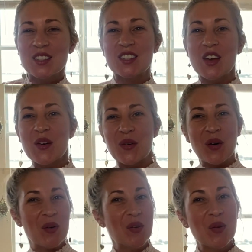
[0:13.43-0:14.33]
So,
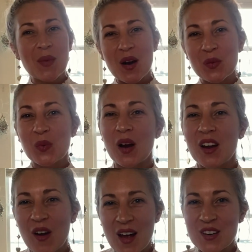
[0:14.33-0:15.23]
no matter where
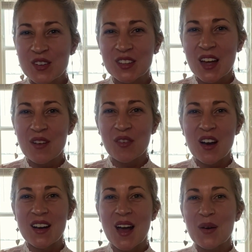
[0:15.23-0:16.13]
you're at in your life
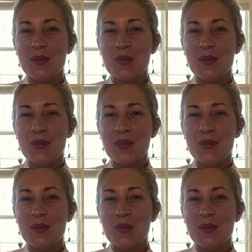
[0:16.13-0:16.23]
right now,